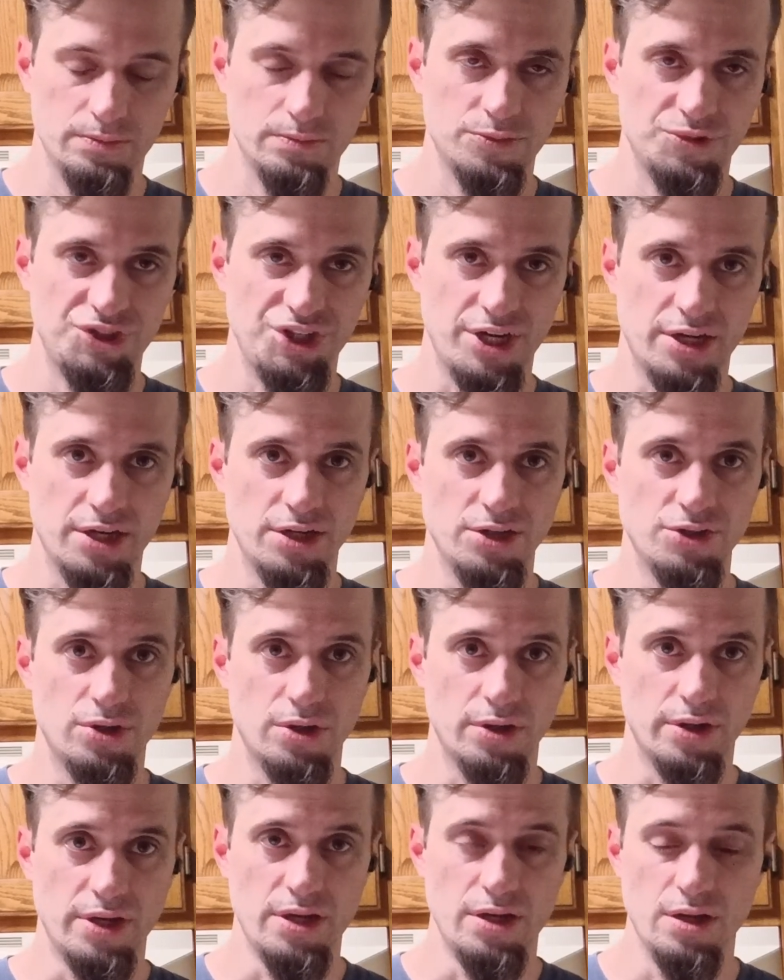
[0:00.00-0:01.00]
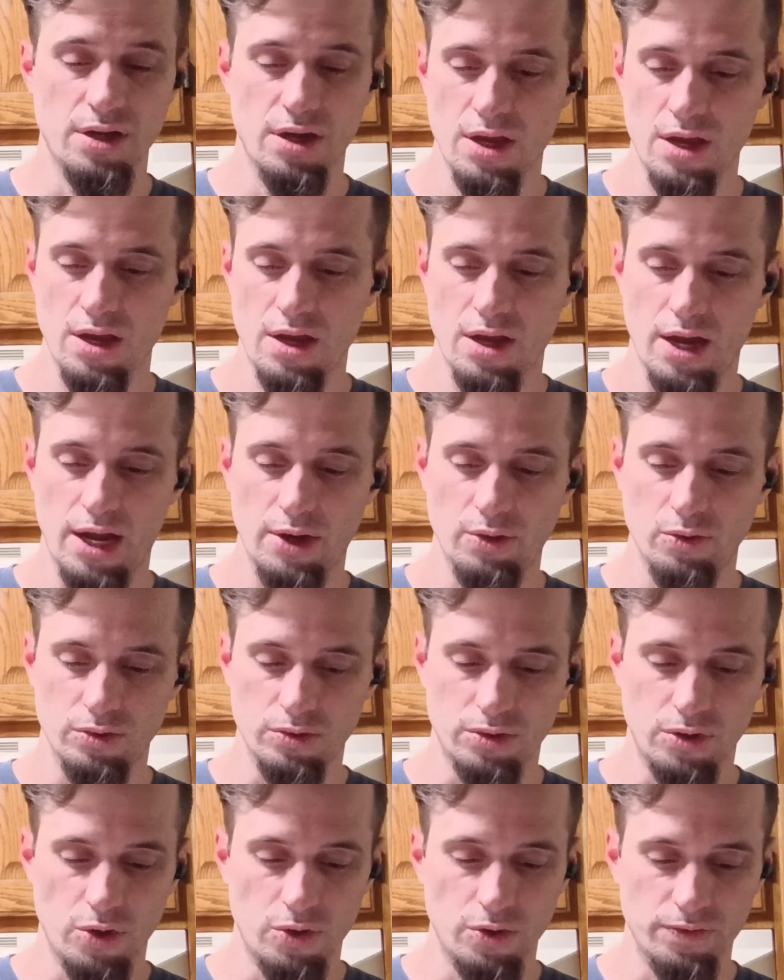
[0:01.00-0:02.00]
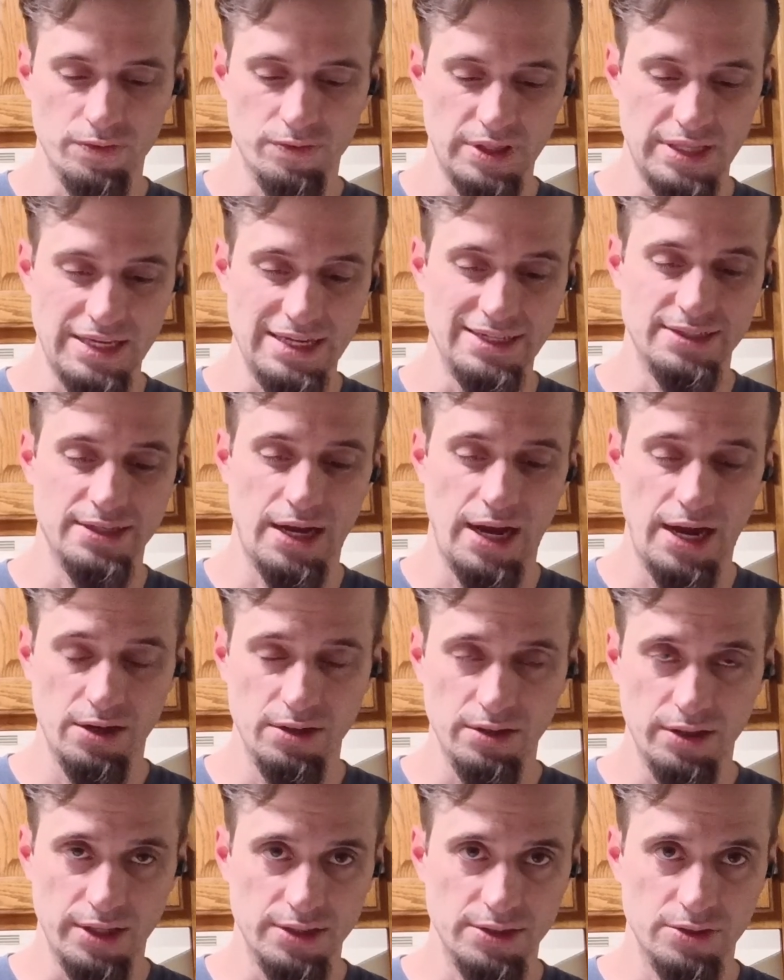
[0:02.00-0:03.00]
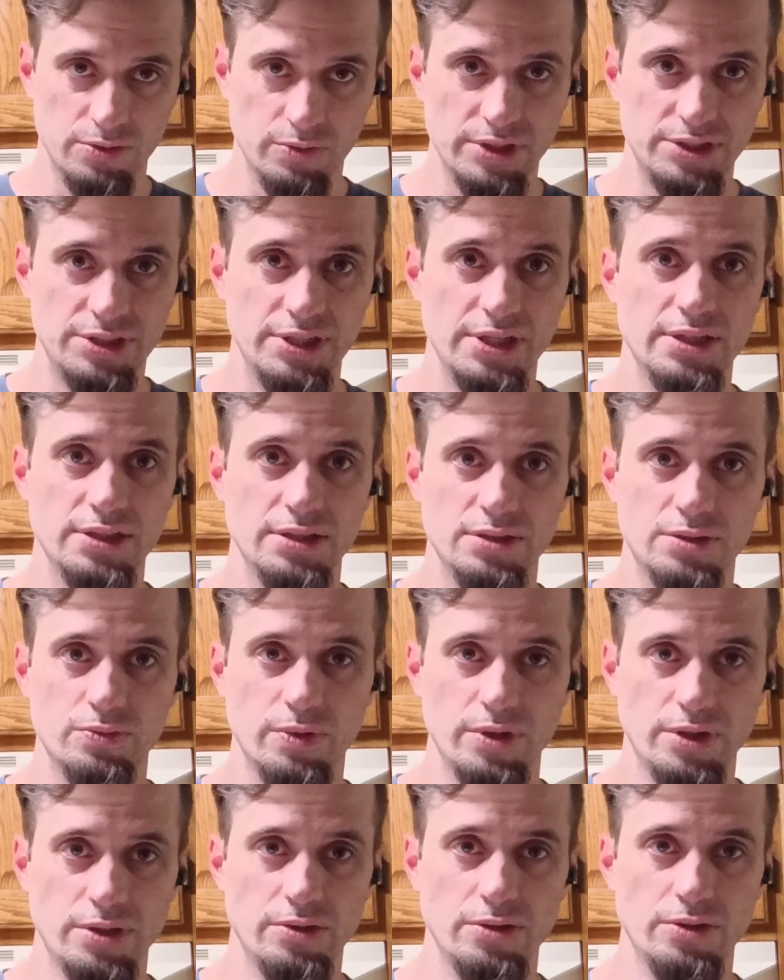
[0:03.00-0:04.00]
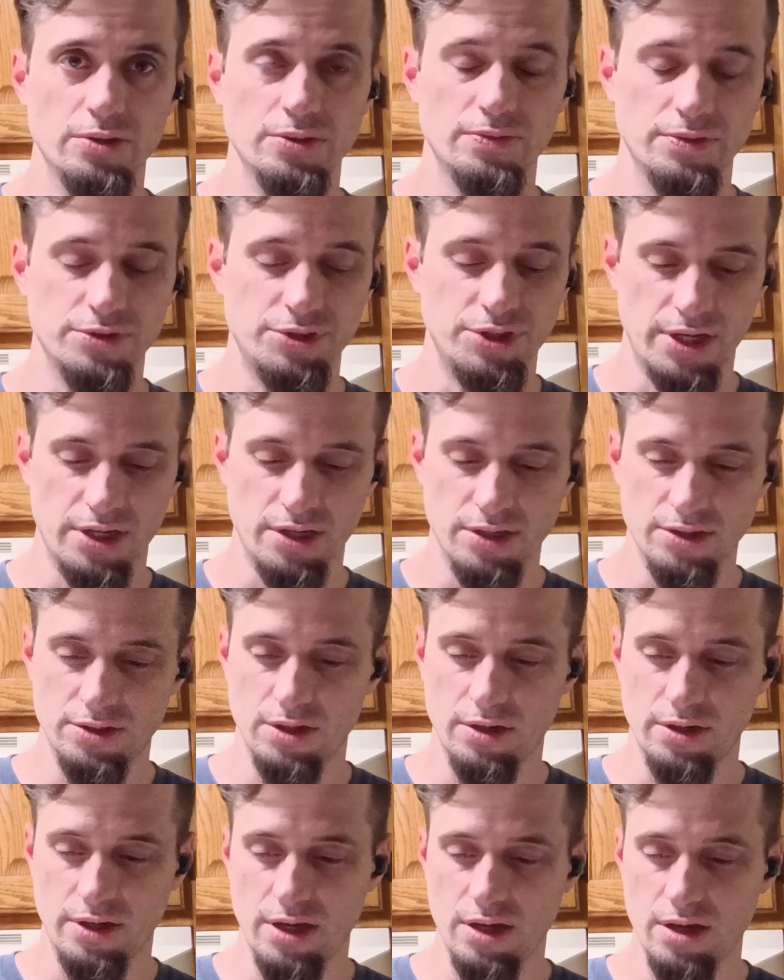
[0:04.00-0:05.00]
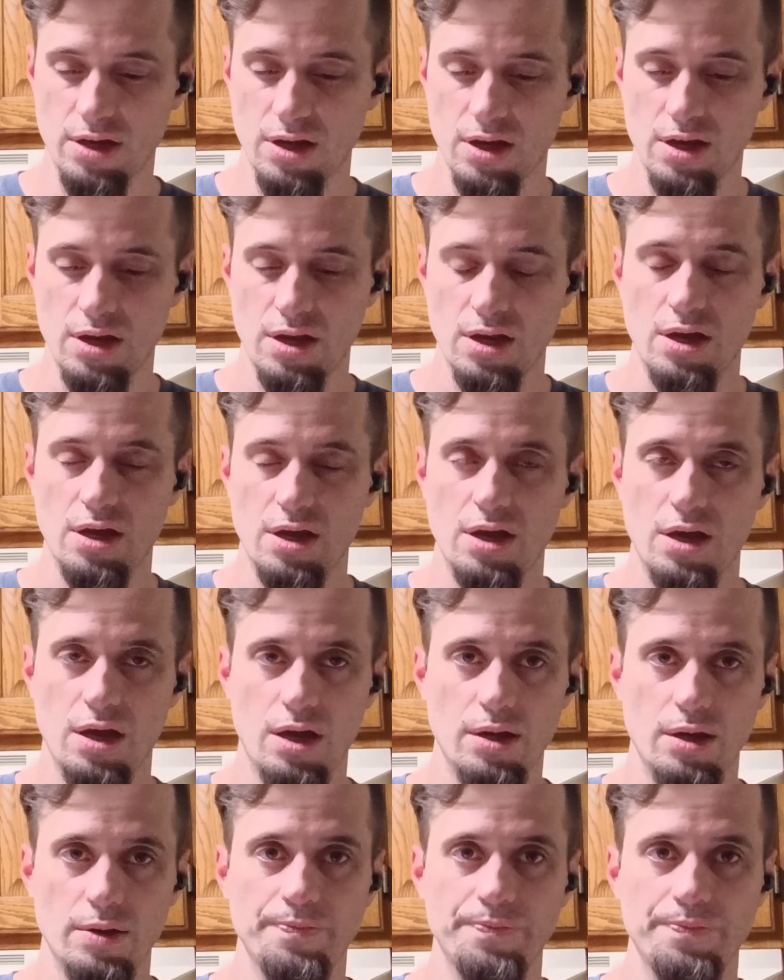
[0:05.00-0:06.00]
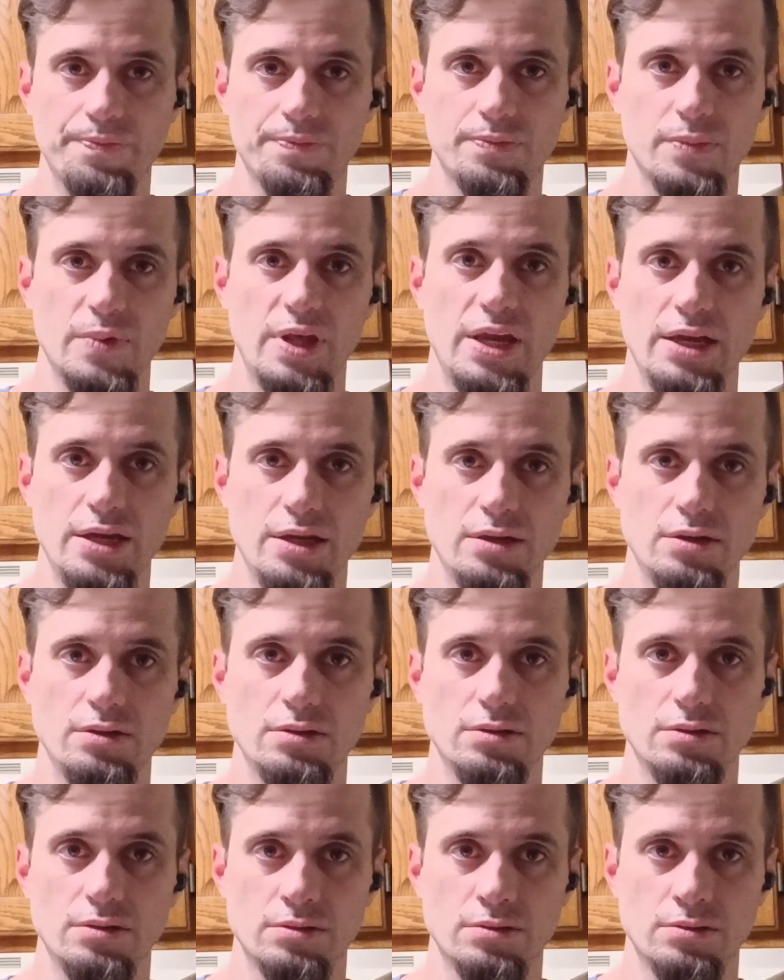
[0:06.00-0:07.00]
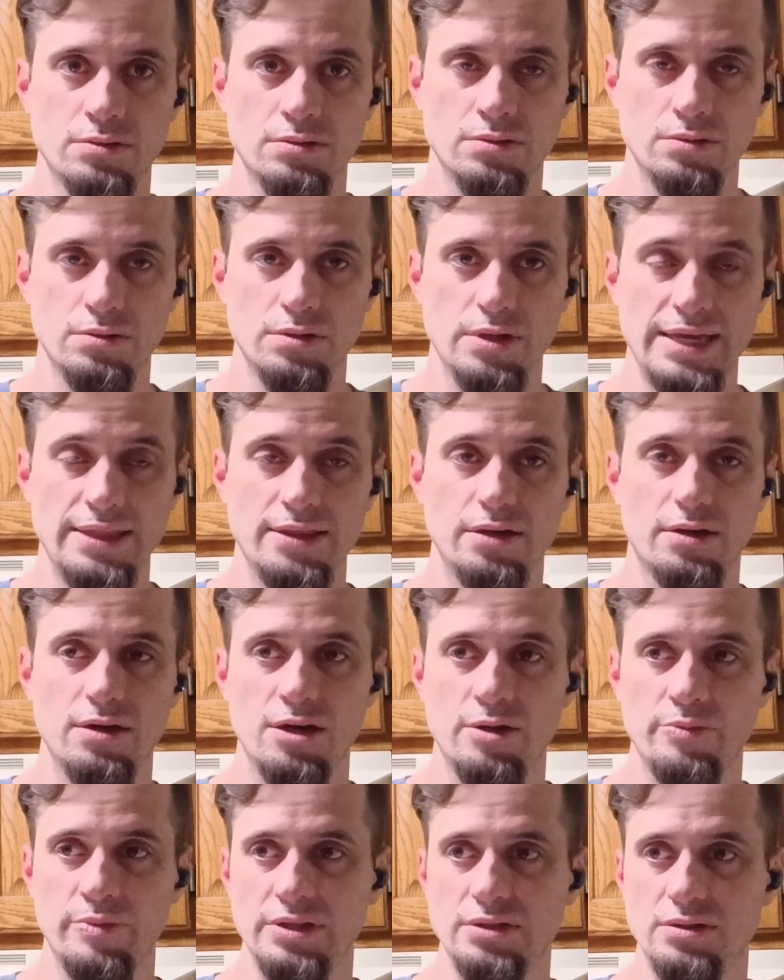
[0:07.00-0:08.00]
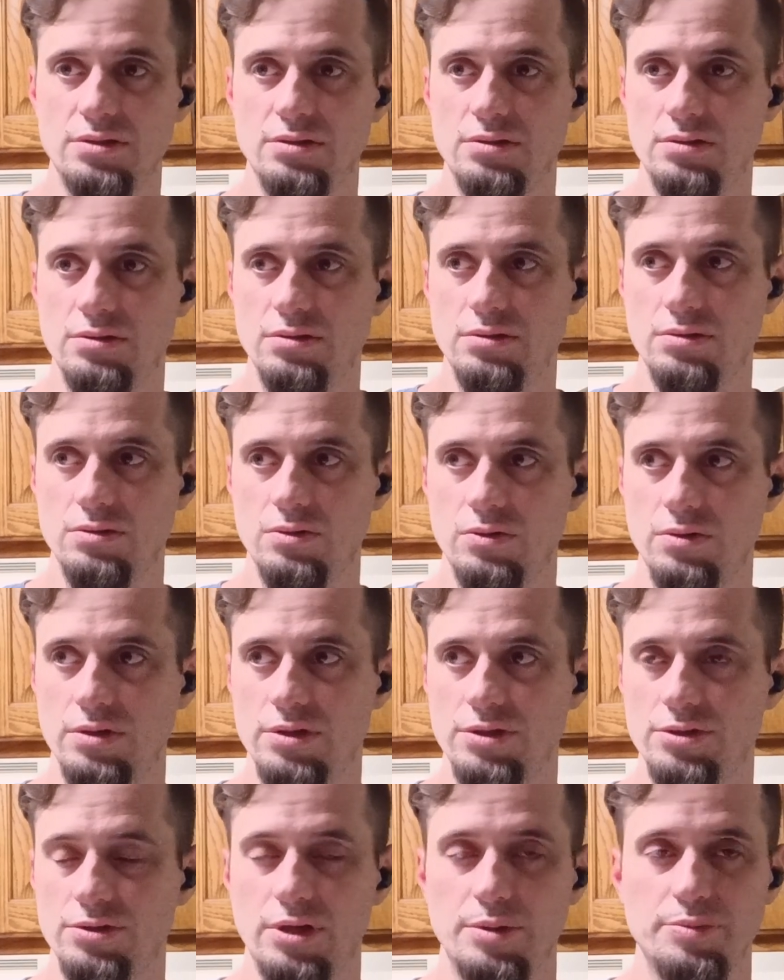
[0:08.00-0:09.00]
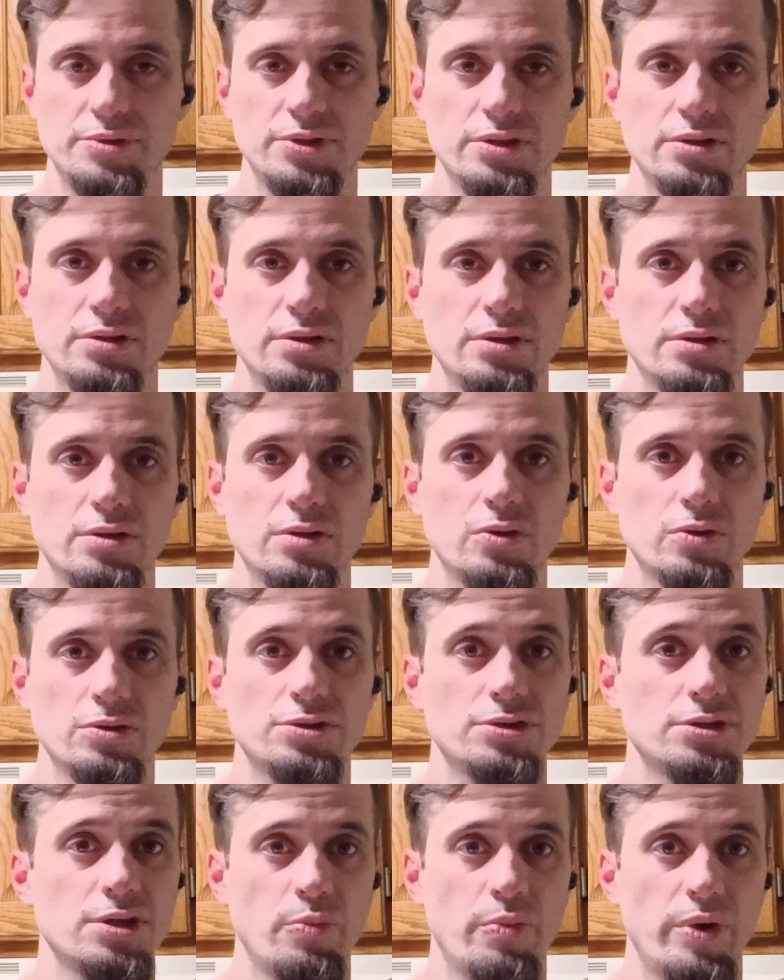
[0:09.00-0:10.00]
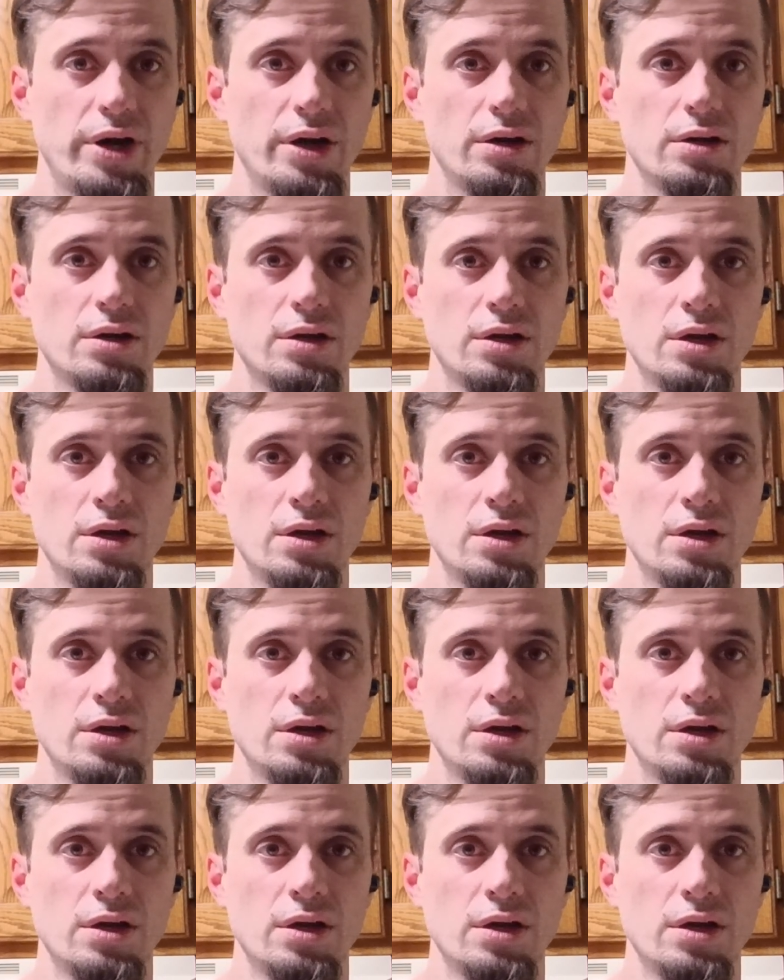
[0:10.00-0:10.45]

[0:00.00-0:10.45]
chicken, and turkey. I will go over the entire list, which is what you use for chicken and turkey, in the comments or description or somewhere